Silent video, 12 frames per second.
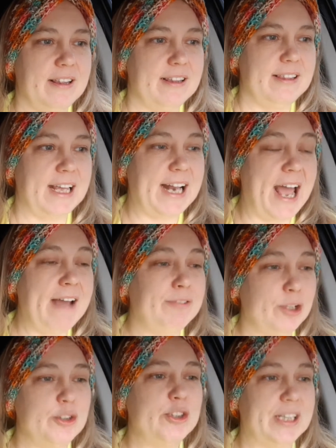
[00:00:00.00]
that I've
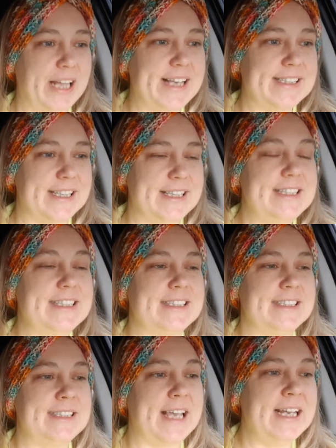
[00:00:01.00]
learned a lesson. This is
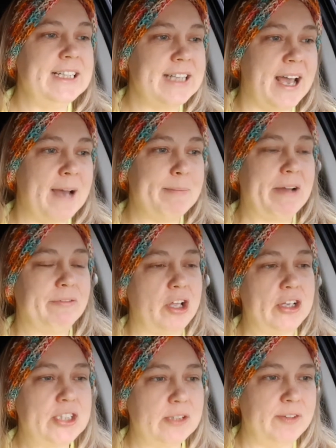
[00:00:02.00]
the second time I've
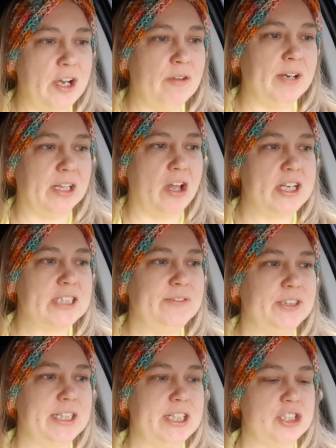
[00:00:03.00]
lost a phone and lost
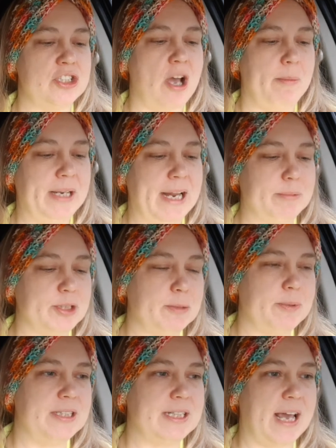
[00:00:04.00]
footage and not been able to
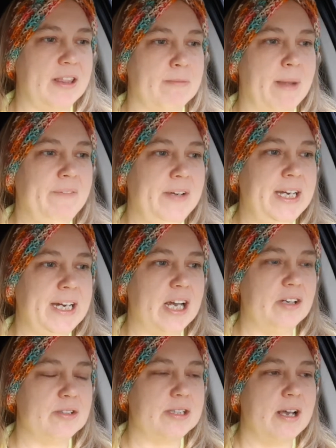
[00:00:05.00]
put together my
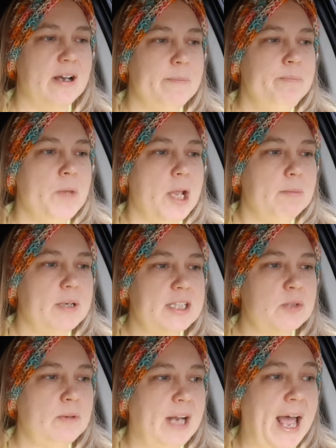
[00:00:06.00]
videos.
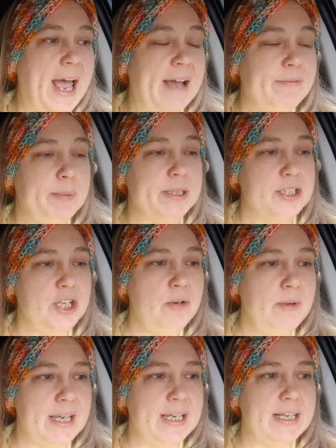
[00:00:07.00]
Because what I have been
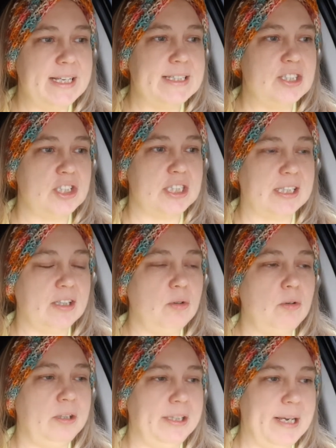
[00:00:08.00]
doing is just little
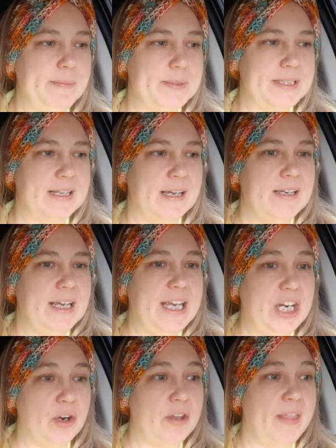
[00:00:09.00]
clips
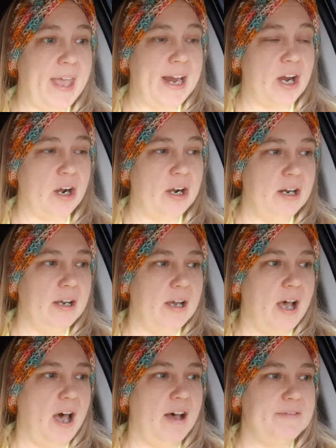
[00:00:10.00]
here and there
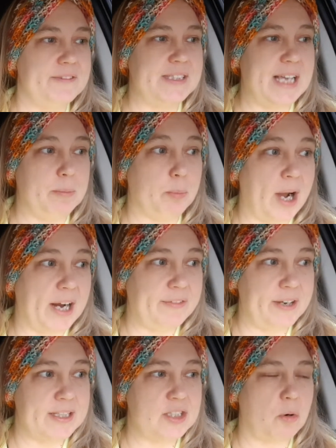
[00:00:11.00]
of said
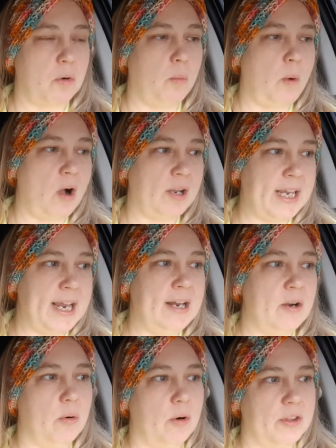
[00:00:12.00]
breakfast or
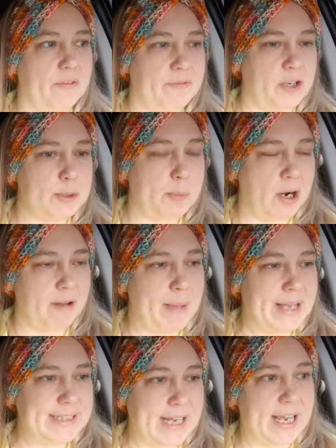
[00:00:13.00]
walking or the first part of
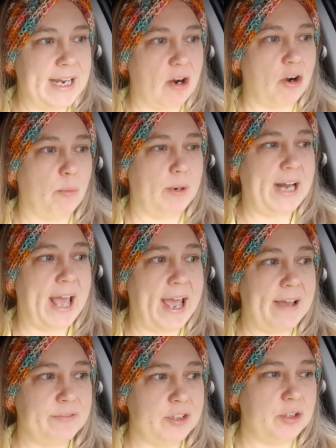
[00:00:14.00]
my day or what
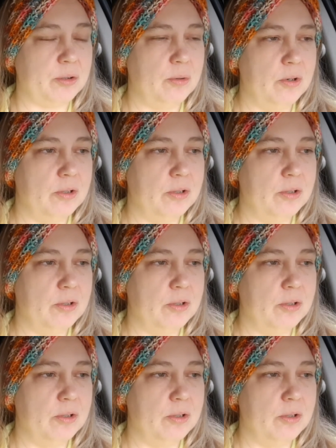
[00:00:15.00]
have you.